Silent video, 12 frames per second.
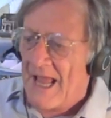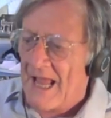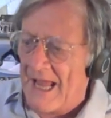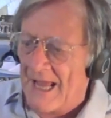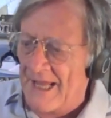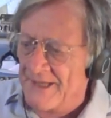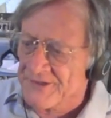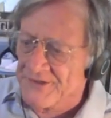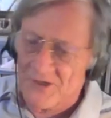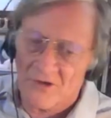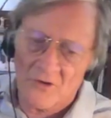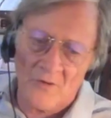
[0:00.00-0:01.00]
And
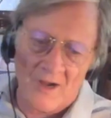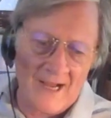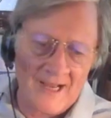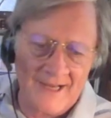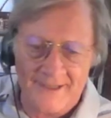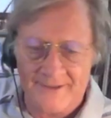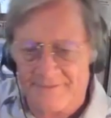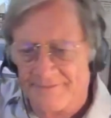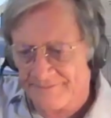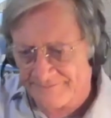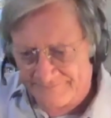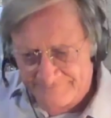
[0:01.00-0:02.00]
so I
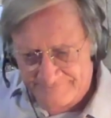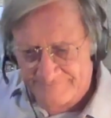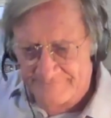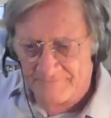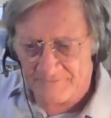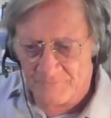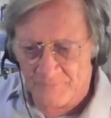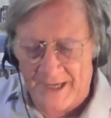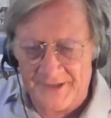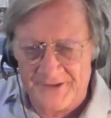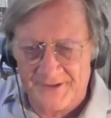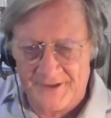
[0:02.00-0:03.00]

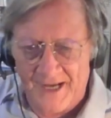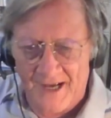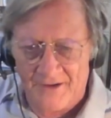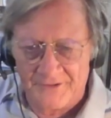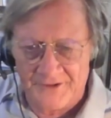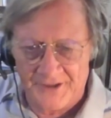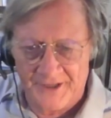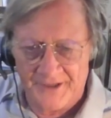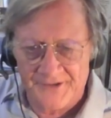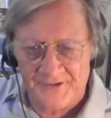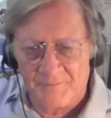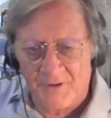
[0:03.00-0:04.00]
raced down to
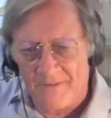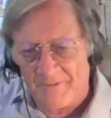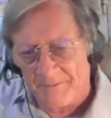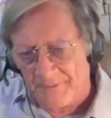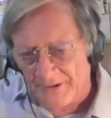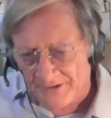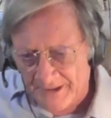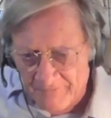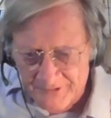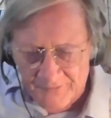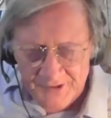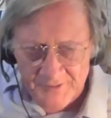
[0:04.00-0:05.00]
his apartment building,
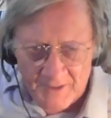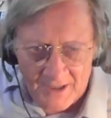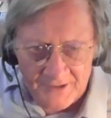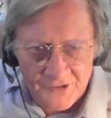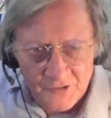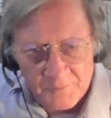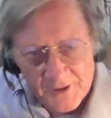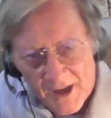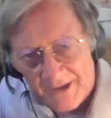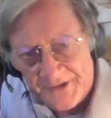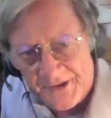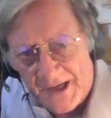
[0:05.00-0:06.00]
which was about two
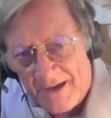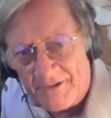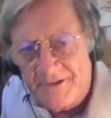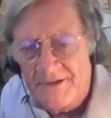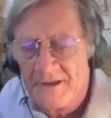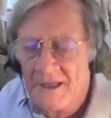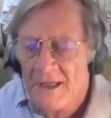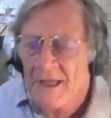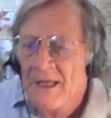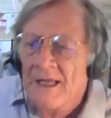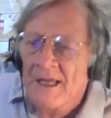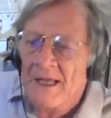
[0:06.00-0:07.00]
blocks south,
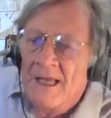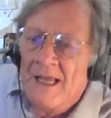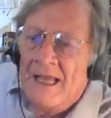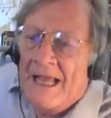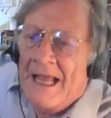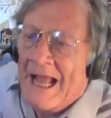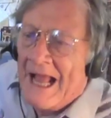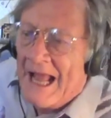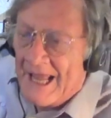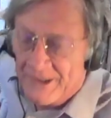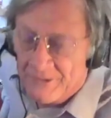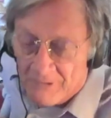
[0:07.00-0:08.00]

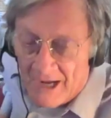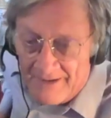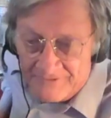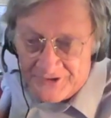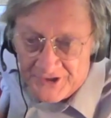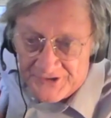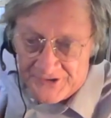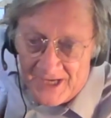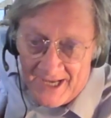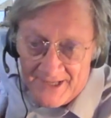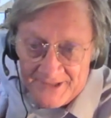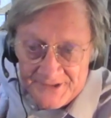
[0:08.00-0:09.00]
and arrived just
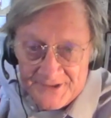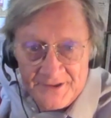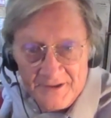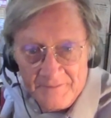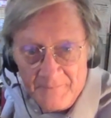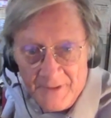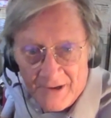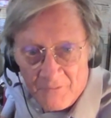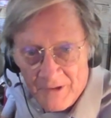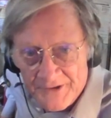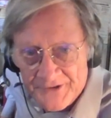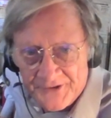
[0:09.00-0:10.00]
as Mary
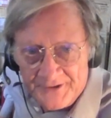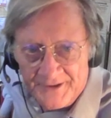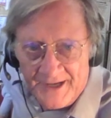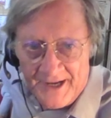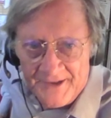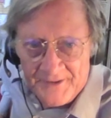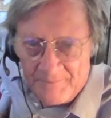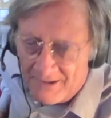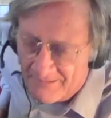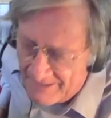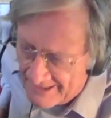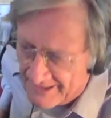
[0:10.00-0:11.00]
Wilson and the
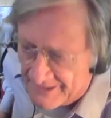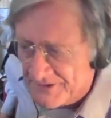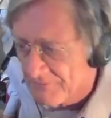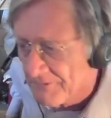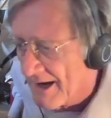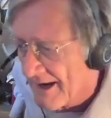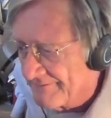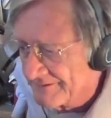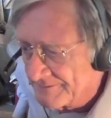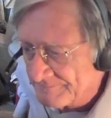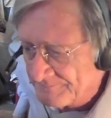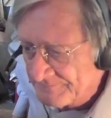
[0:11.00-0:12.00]
paramedics
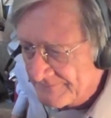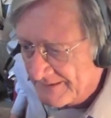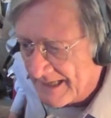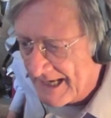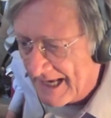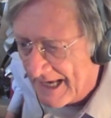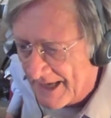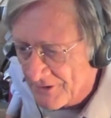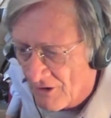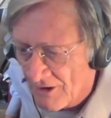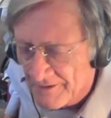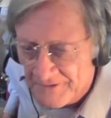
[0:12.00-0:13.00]
arrived. And
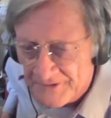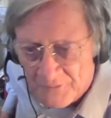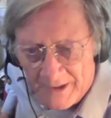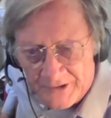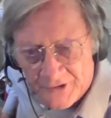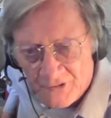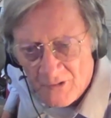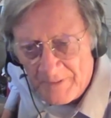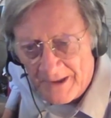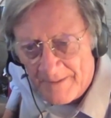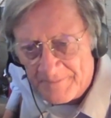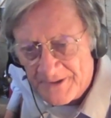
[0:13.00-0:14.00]
all of us went
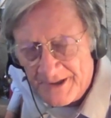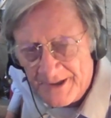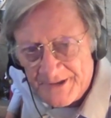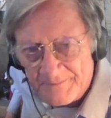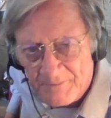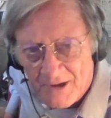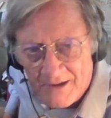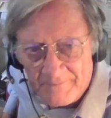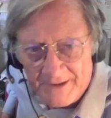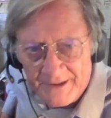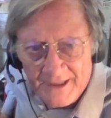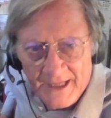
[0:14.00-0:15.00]
trooping up to his
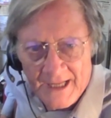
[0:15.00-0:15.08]
apartment,